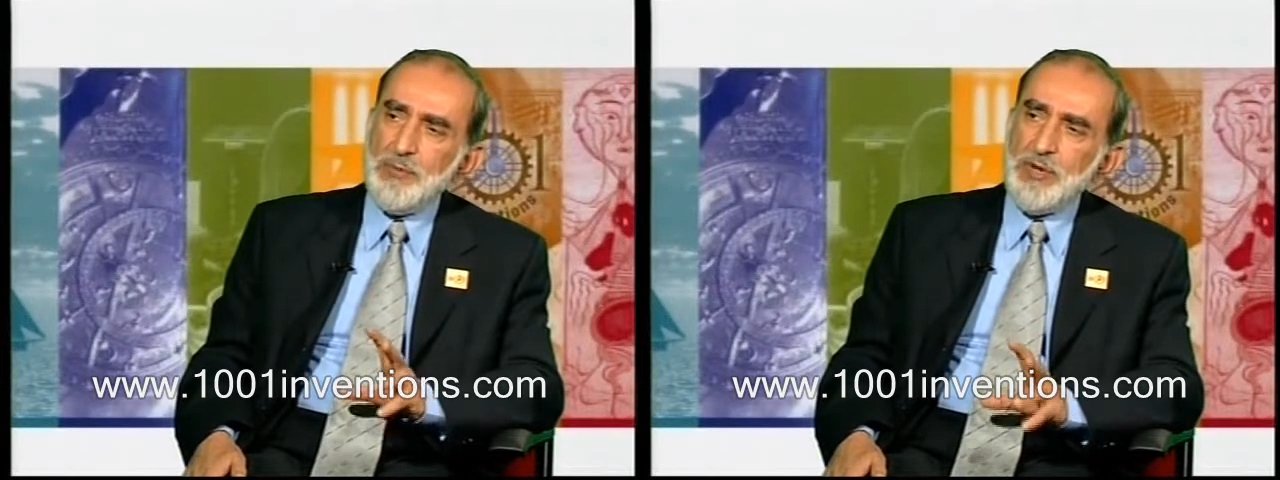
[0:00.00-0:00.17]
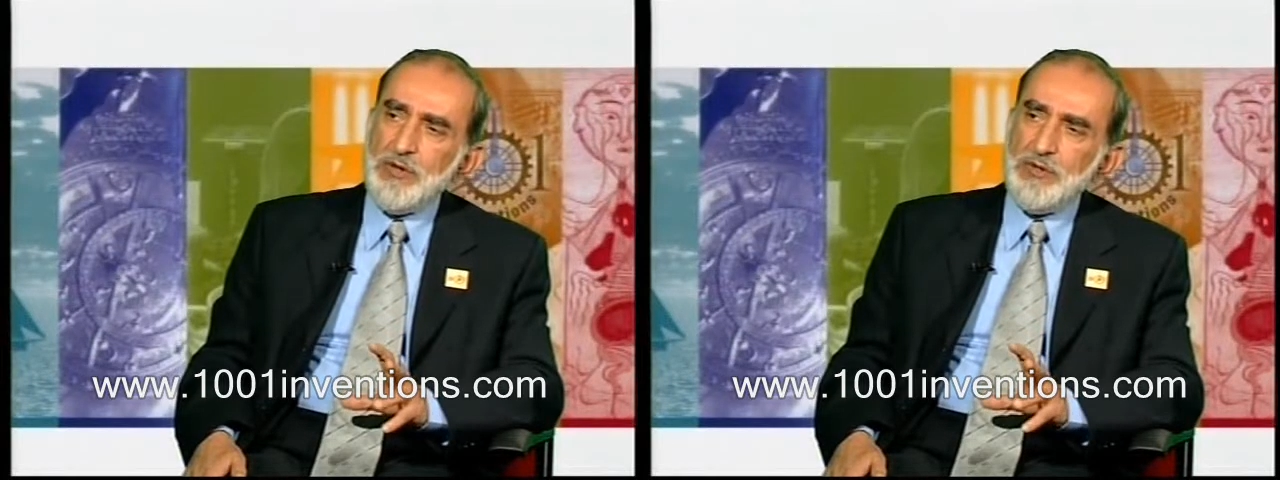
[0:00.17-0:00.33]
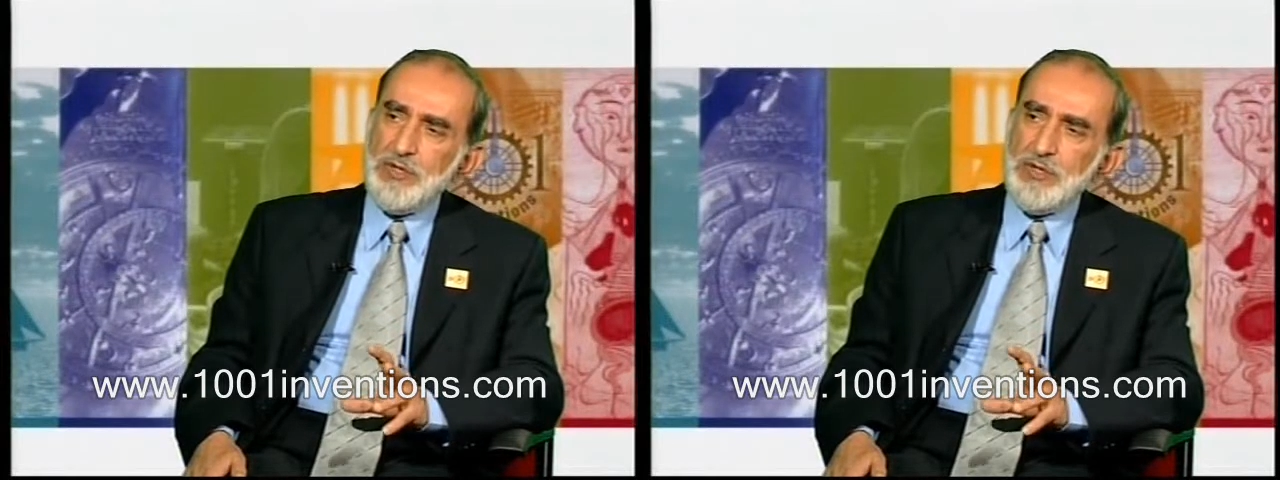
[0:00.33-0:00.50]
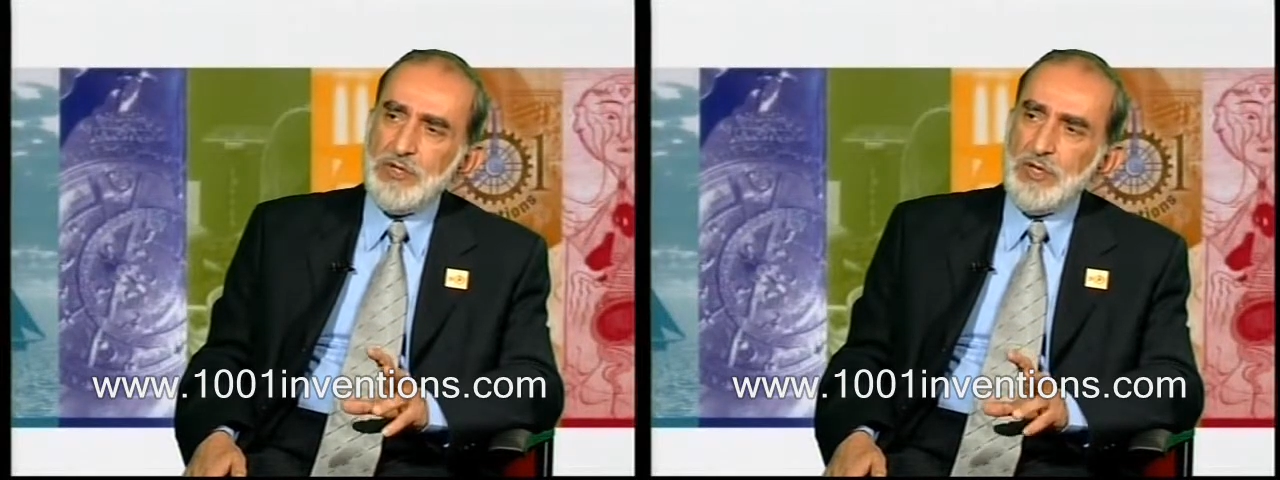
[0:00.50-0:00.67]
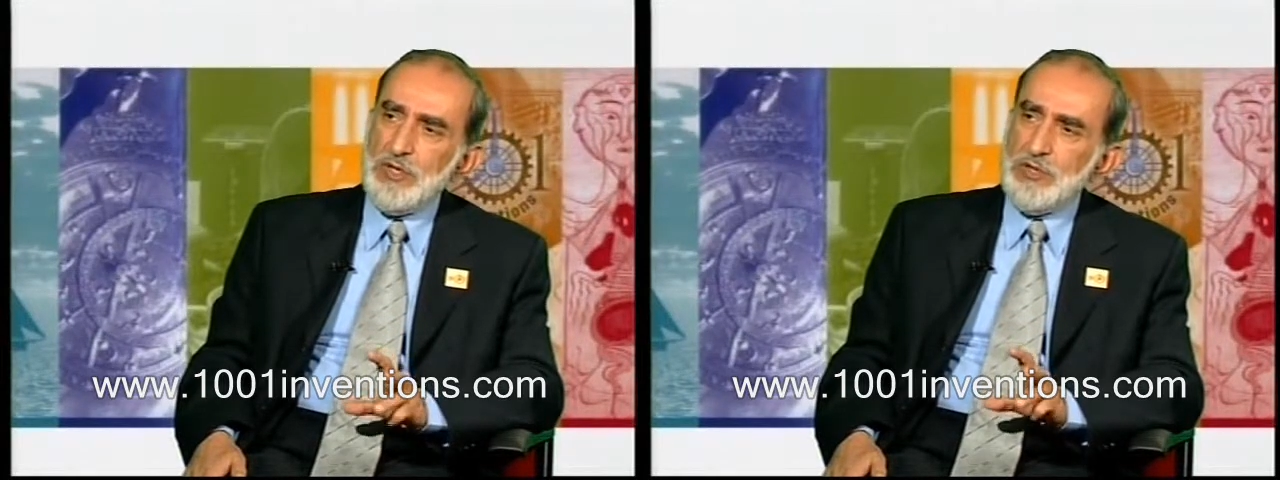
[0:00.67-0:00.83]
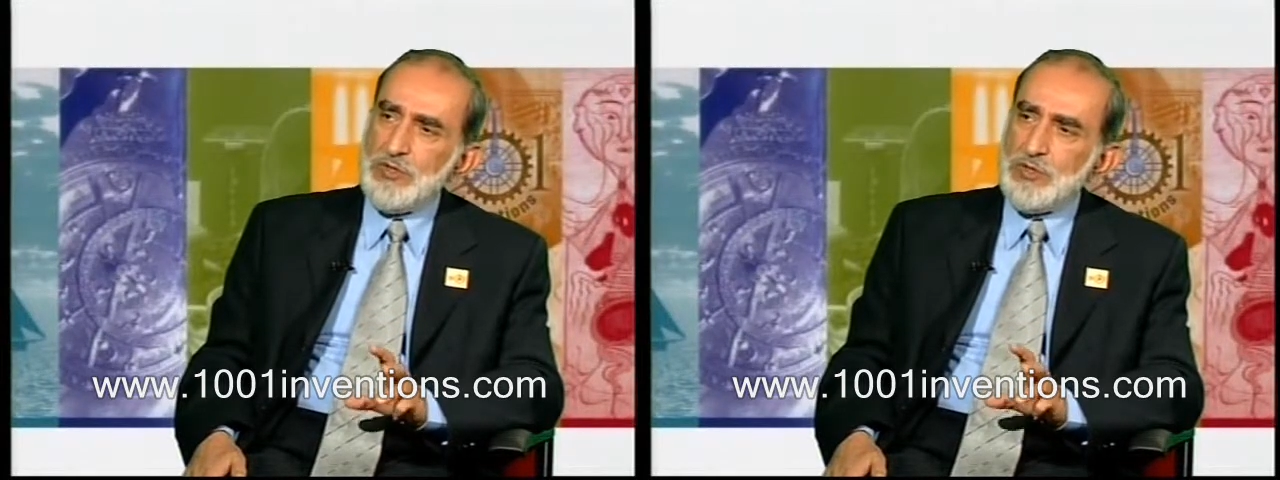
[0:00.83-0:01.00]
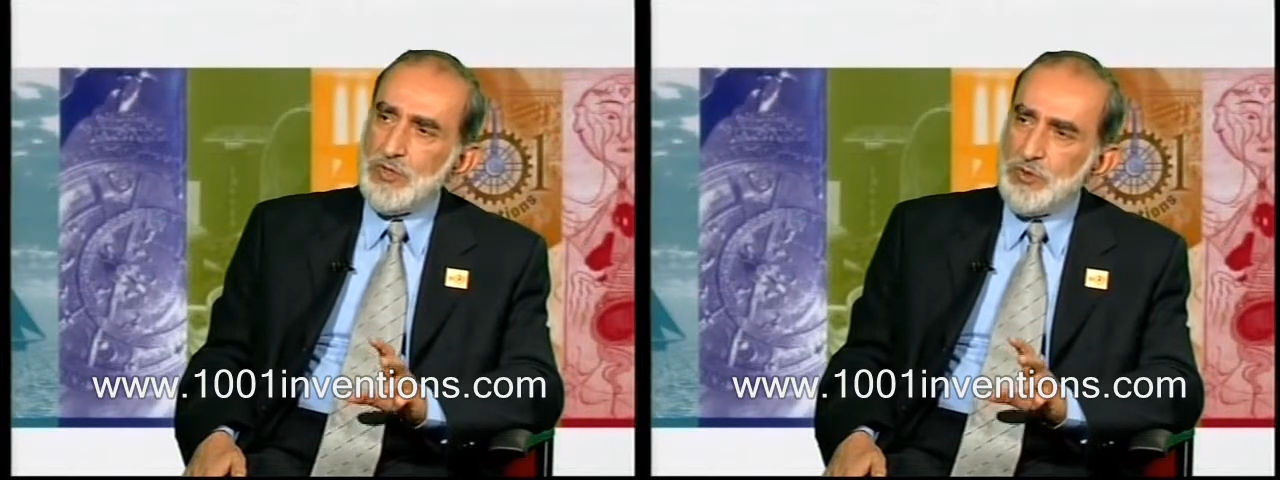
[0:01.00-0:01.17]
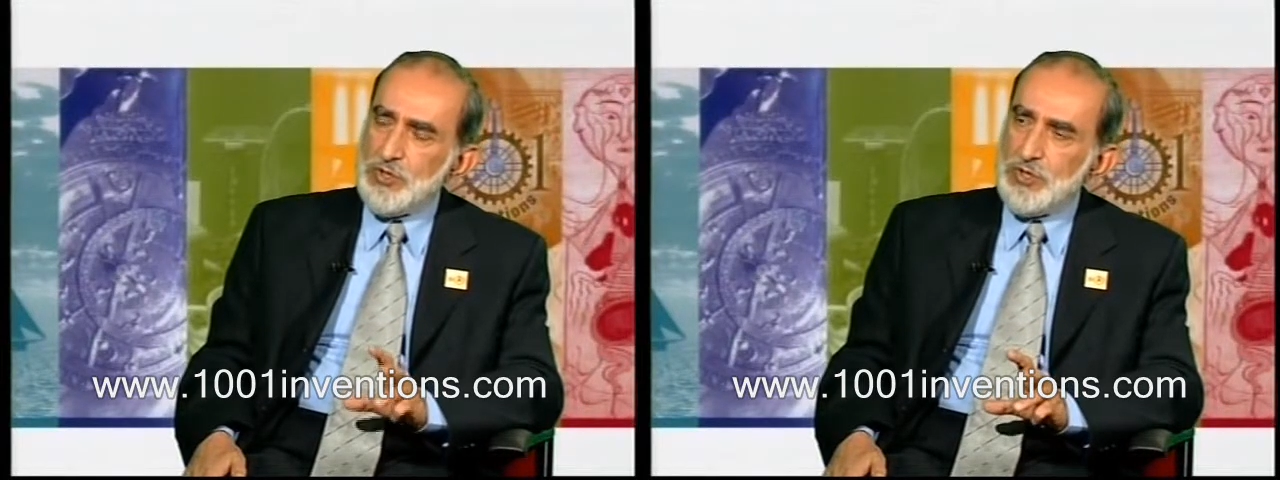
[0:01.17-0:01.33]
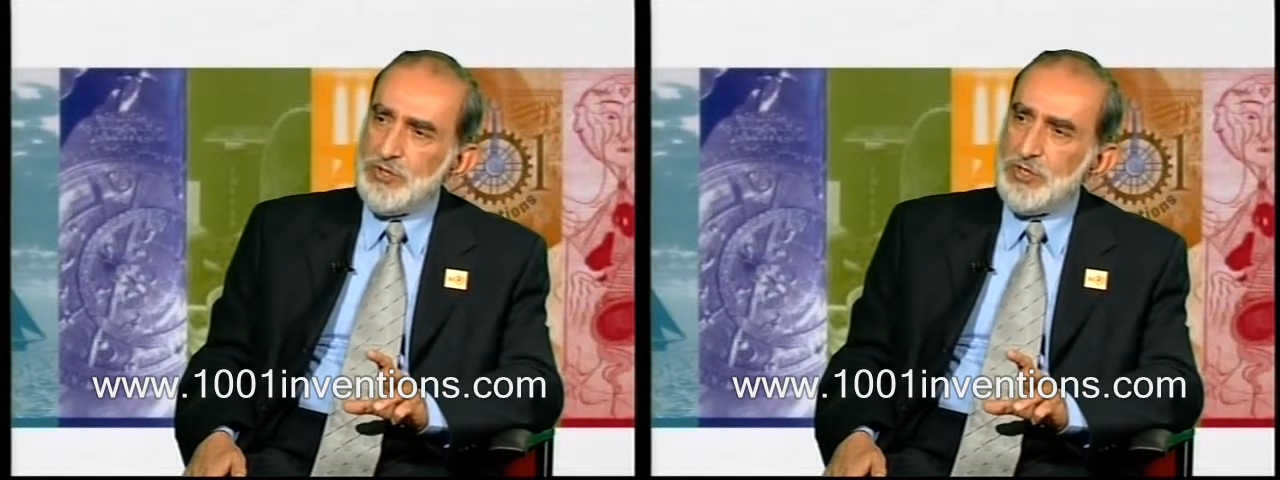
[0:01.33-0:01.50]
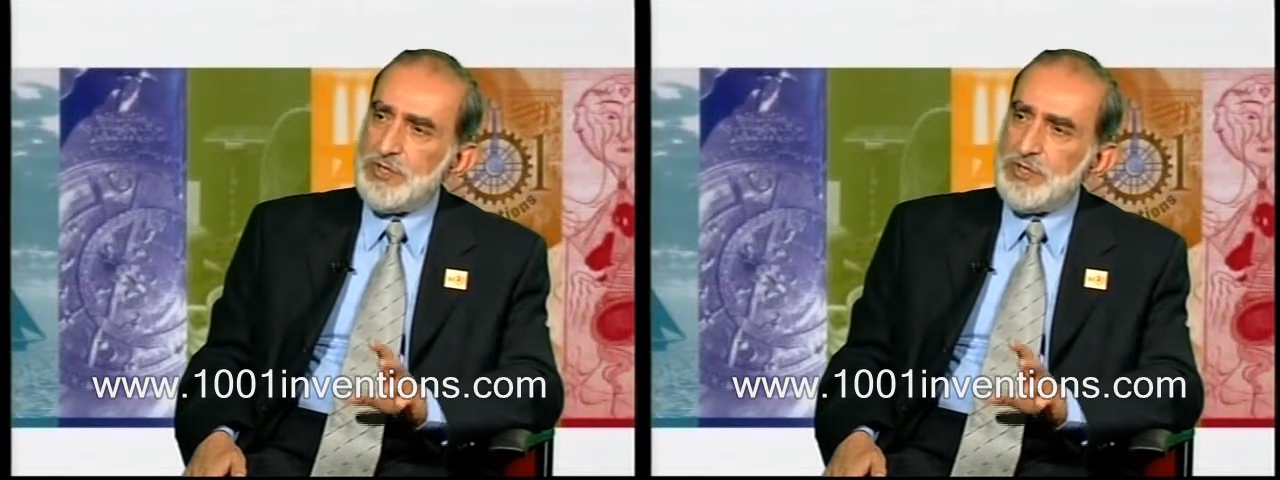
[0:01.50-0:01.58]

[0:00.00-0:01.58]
about the social